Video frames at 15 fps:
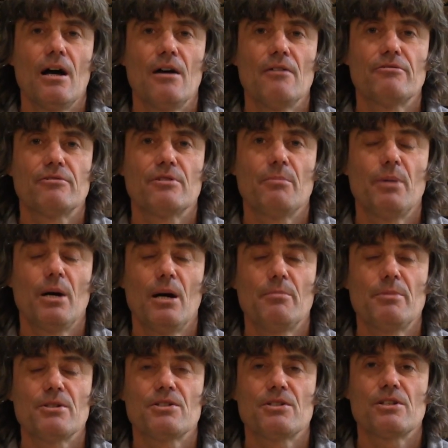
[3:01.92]
for a
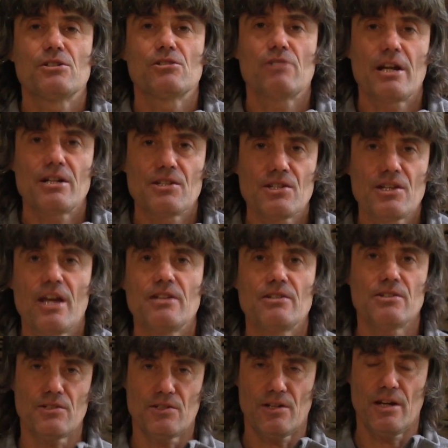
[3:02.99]
purpose that transcends